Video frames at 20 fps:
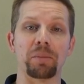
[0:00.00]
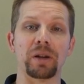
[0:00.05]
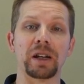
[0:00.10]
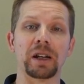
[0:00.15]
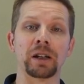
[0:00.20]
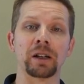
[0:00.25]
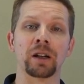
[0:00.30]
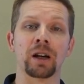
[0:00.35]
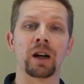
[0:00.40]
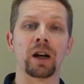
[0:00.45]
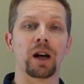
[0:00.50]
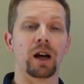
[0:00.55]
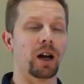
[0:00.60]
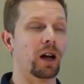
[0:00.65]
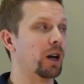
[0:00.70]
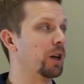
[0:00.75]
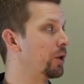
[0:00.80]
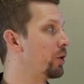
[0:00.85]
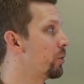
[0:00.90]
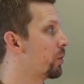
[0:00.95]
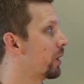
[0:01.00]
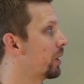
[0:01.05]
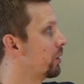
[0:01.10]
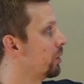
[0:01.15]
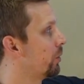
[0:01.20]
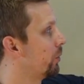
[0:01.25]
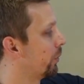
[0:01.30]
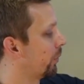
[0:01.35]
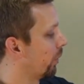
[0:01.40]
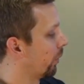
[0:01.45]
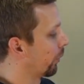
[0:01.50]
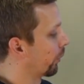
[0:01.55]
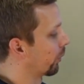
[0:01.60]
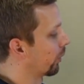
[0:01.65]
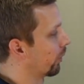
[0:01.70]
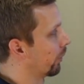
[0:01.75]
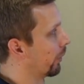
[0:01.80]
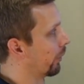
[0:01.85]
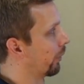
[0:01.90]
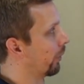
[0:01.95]
be, you can use those
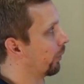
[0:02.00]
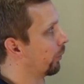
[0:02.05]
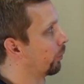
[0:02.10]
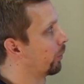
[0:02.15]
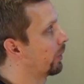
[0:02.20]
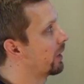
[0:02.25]
services.